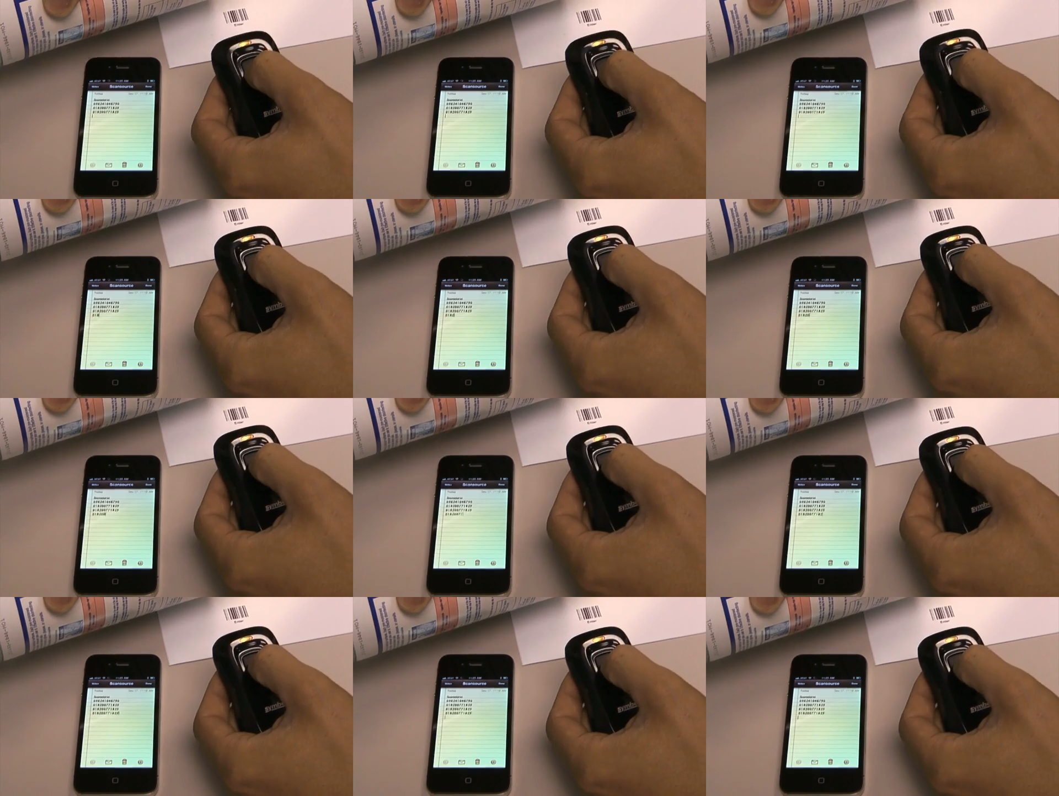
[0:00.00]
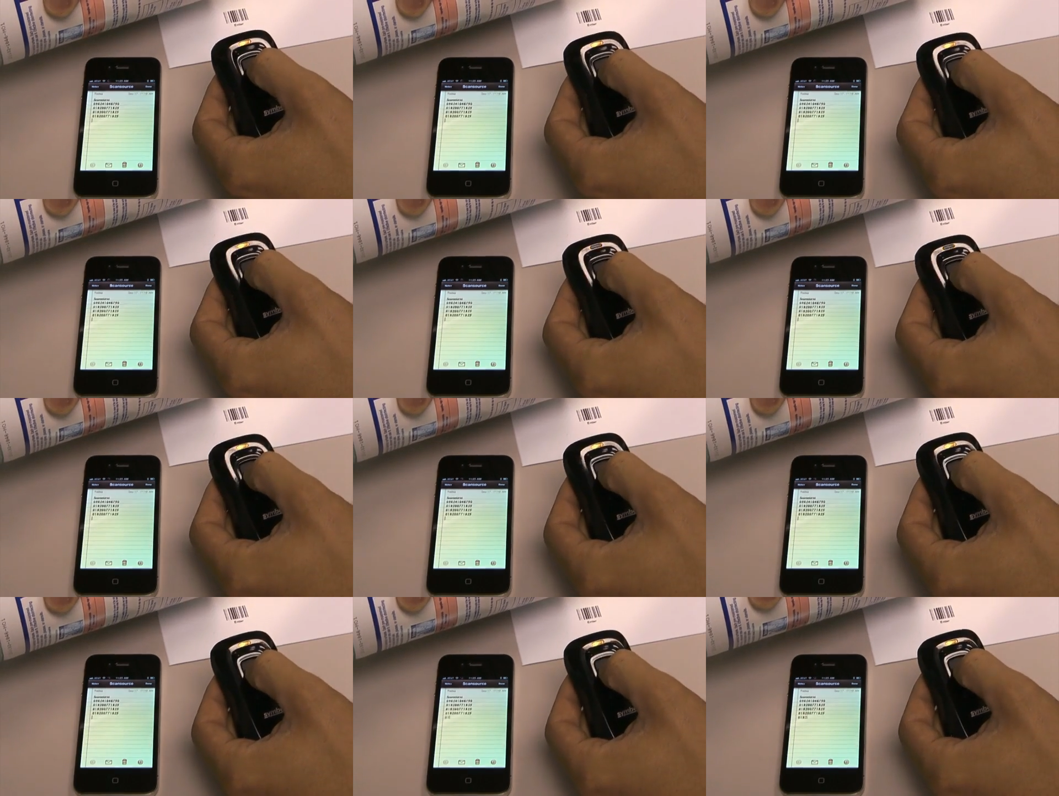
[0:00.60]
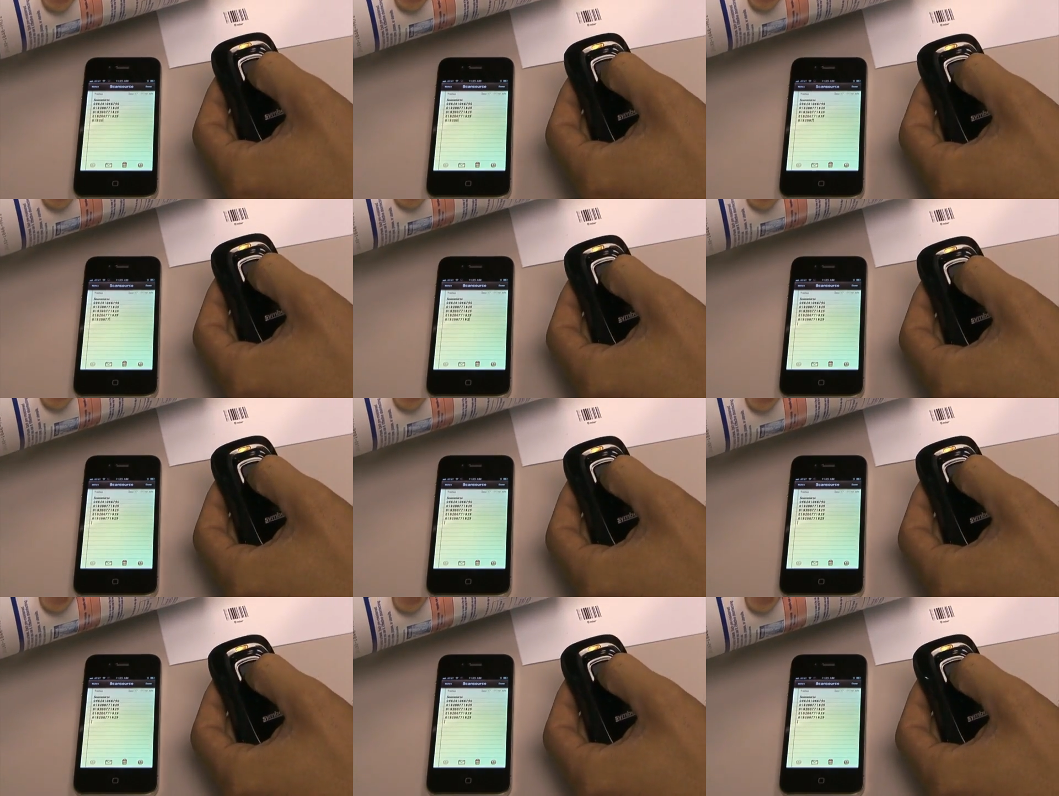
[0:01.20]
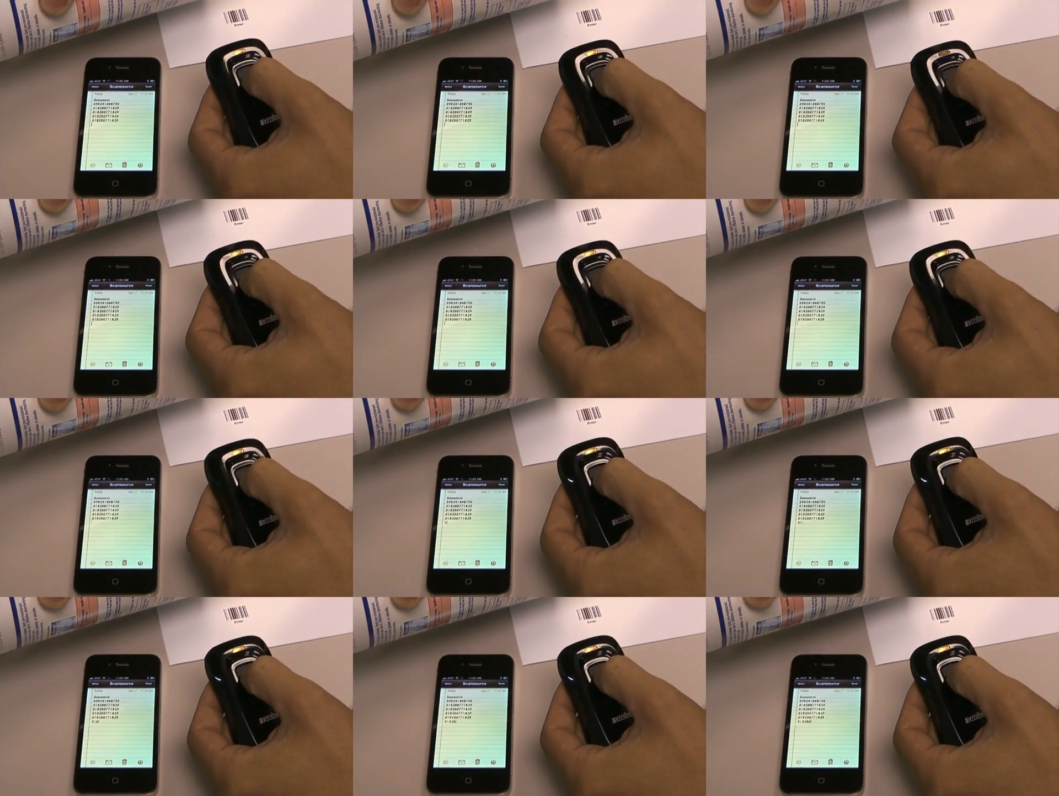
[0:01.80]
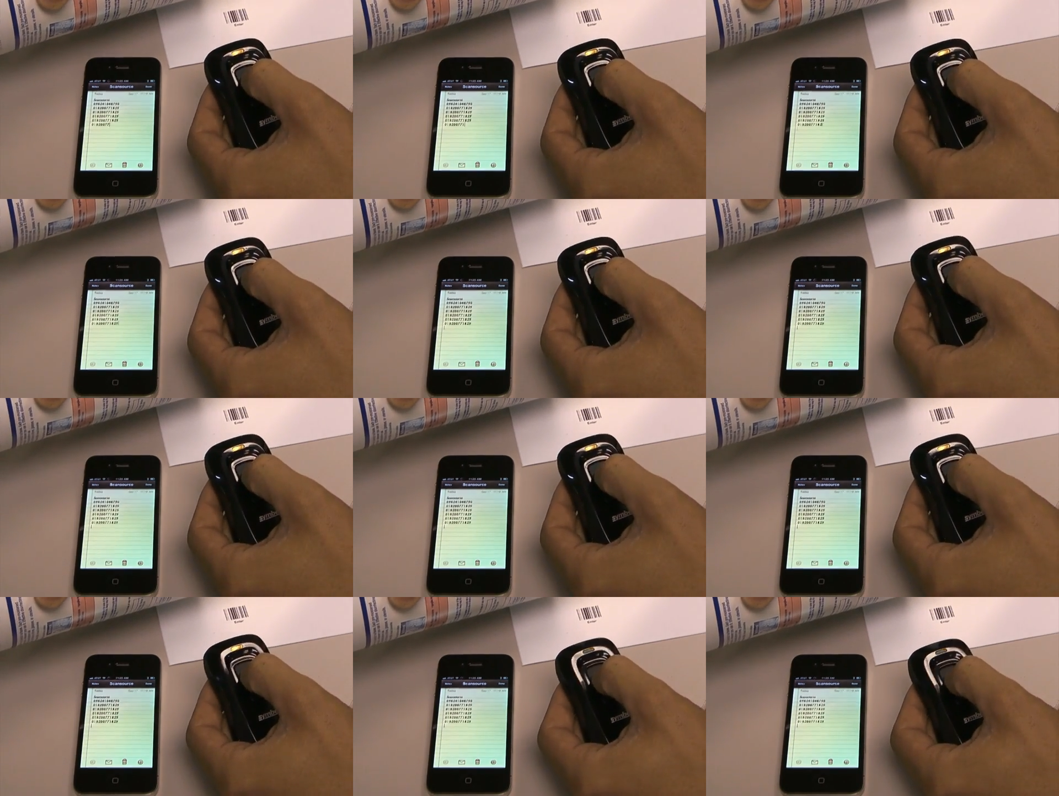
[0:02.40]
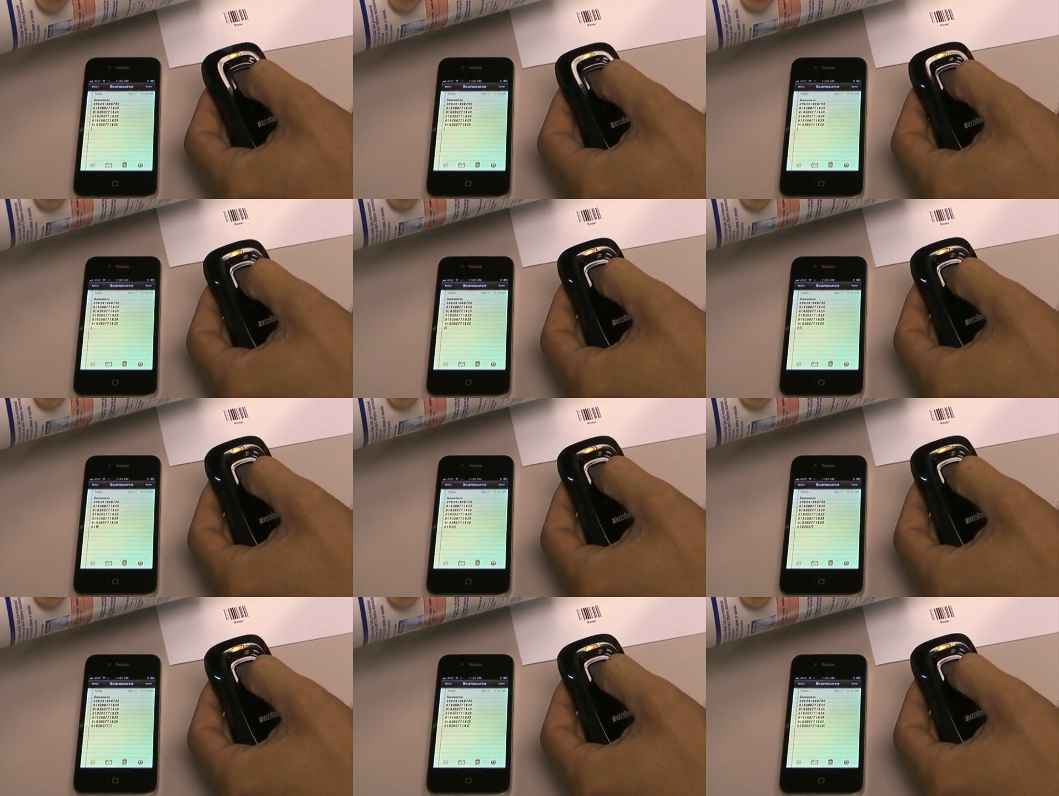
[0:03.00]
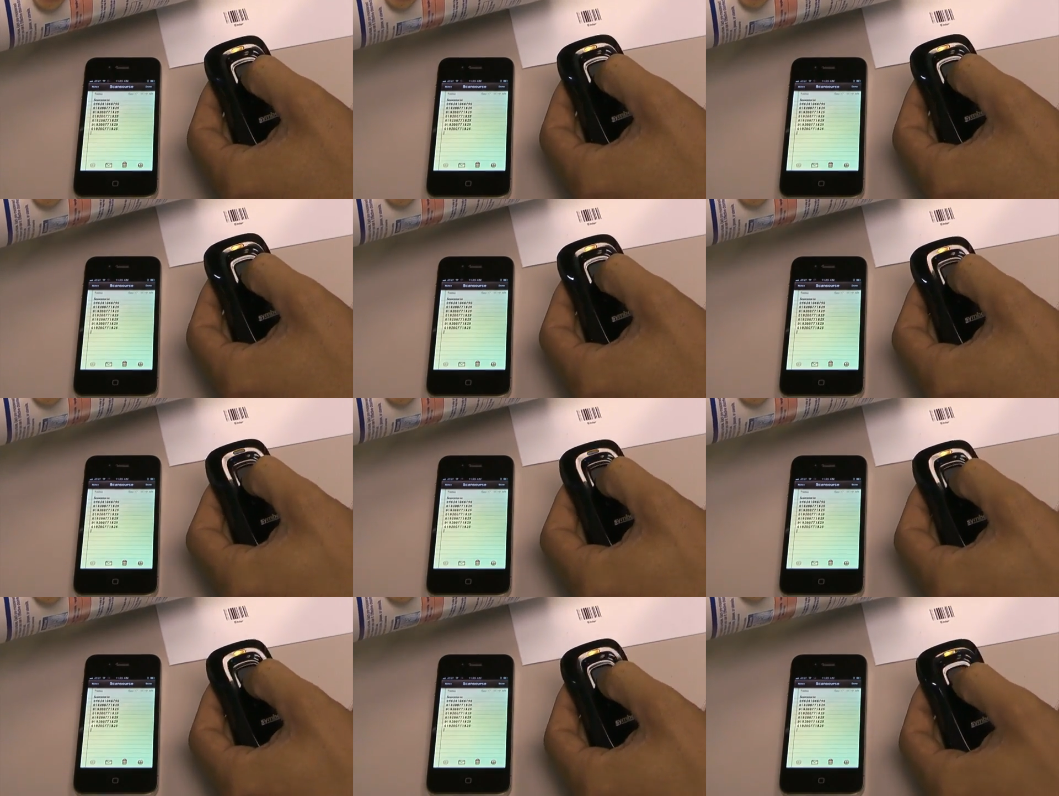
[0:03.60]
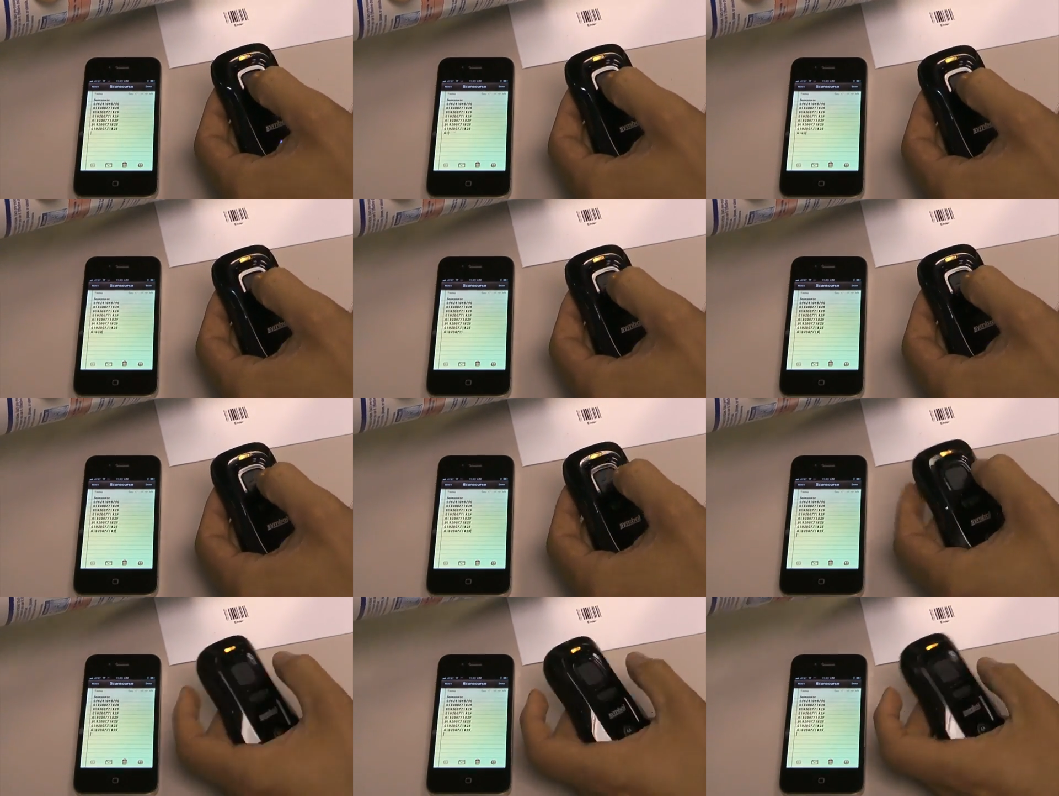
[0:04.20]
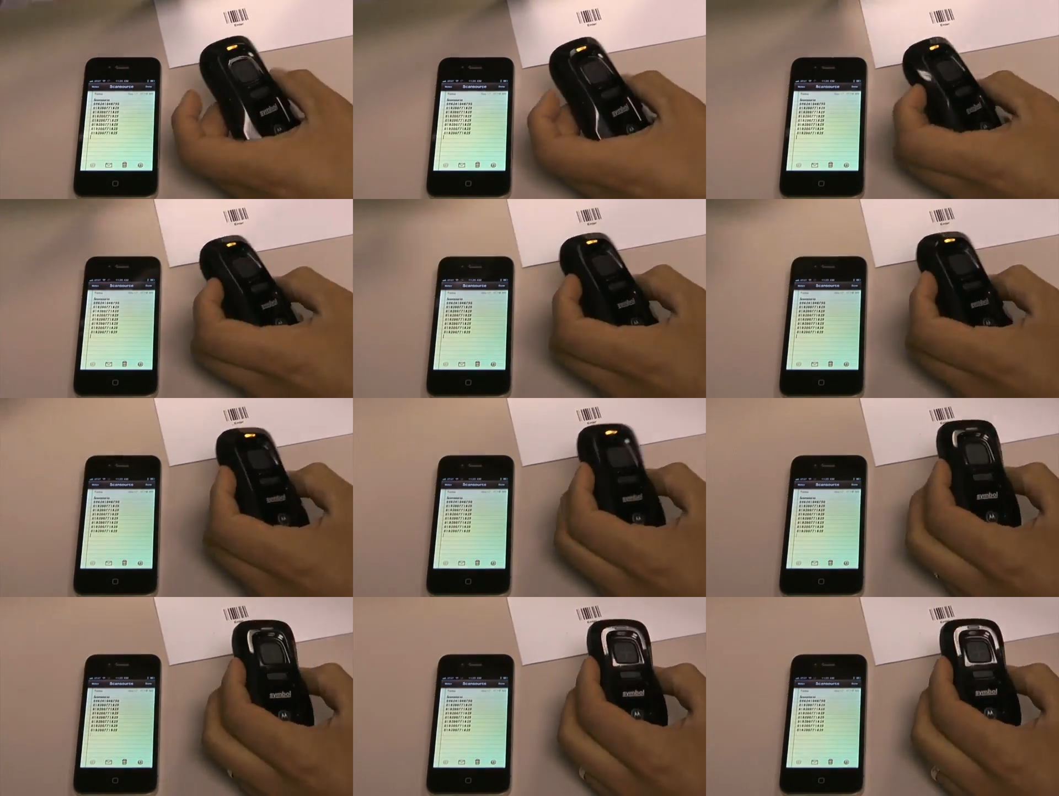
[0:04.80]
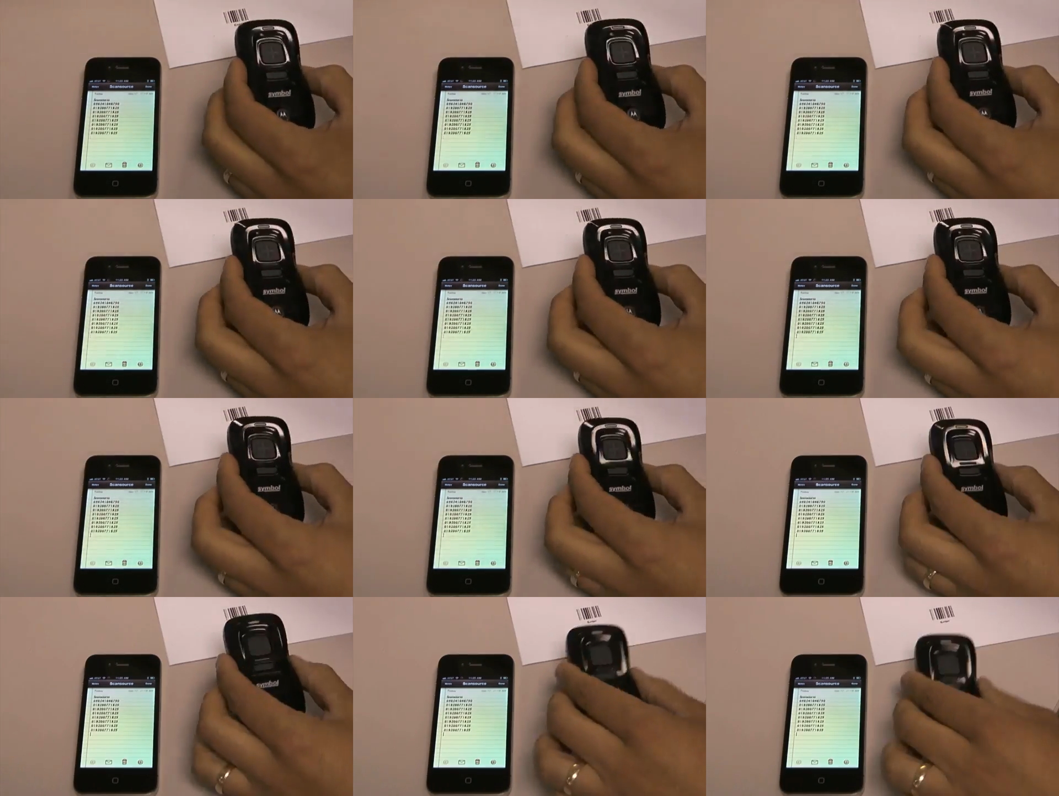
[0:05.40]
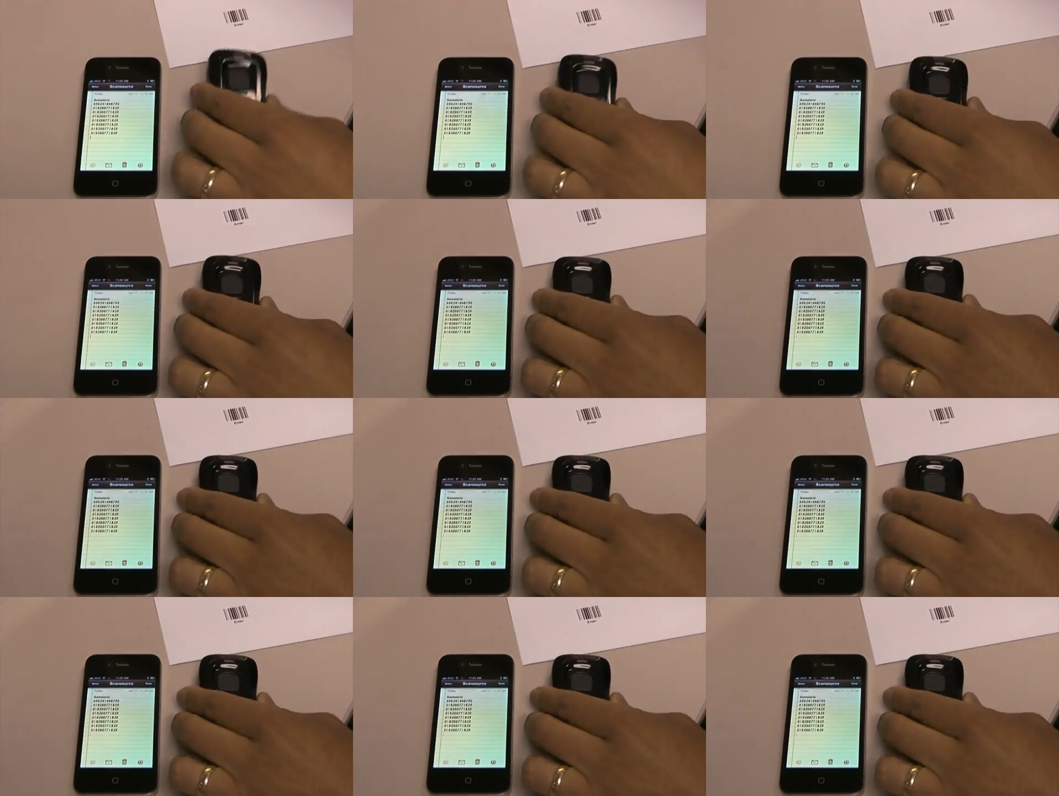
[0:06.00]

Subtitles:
Nobody's mouth can be seen.